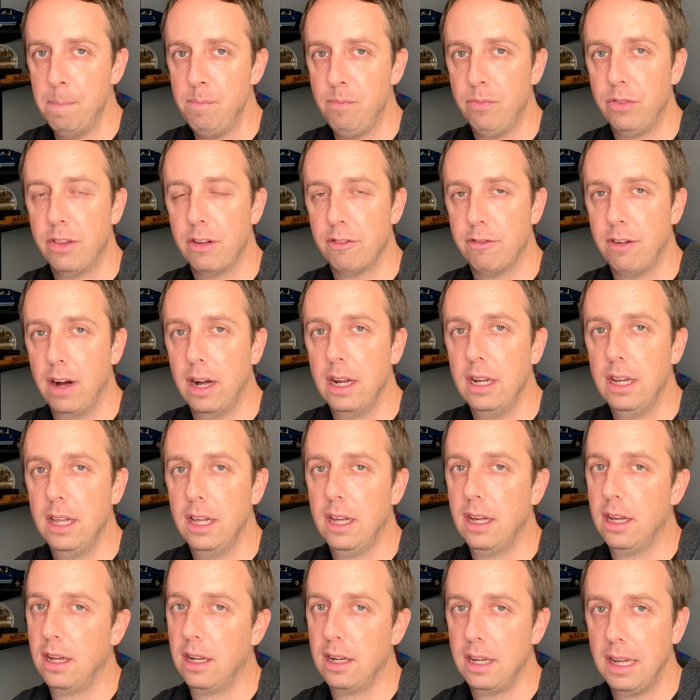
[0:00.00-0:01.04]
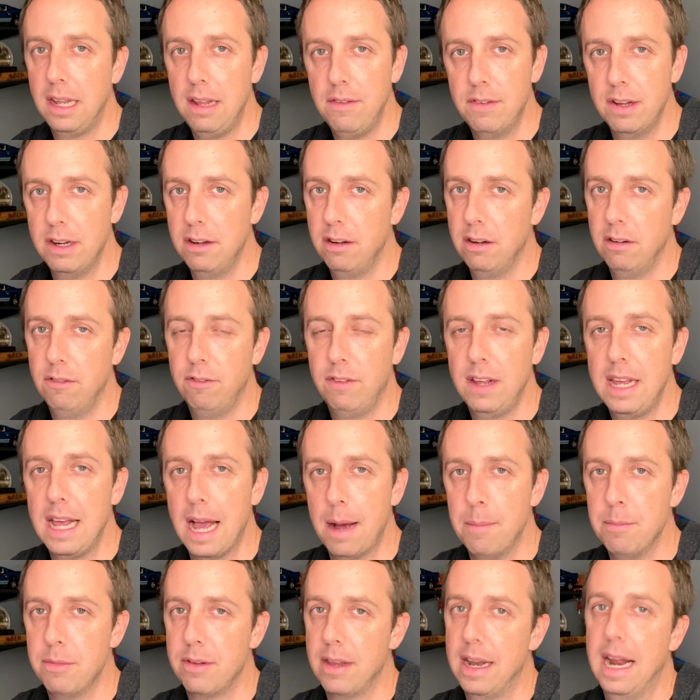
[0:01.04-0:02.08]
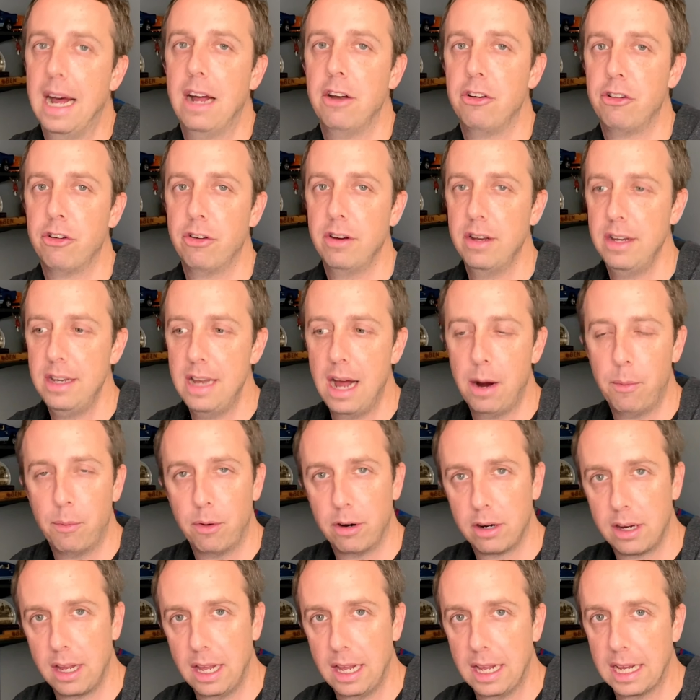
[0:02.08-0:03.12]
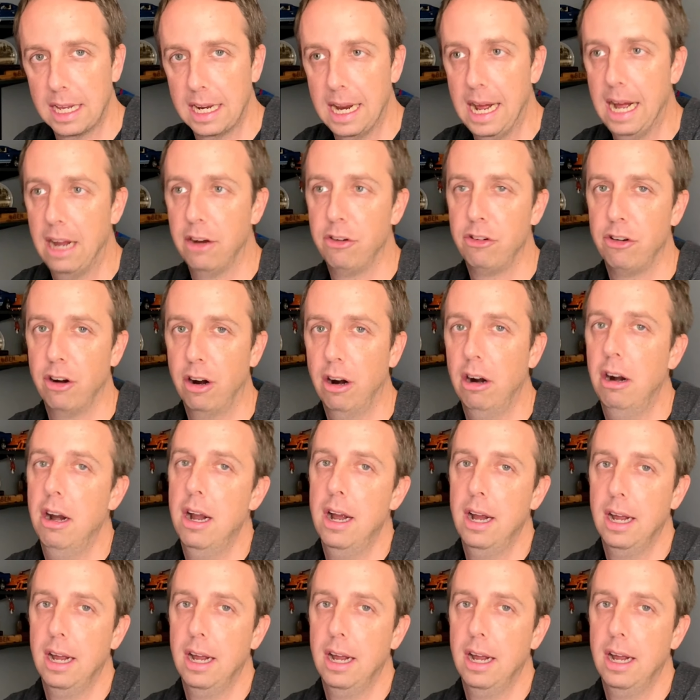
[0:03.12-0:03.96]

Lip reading: defining even VMs in Azure and networking in Azure,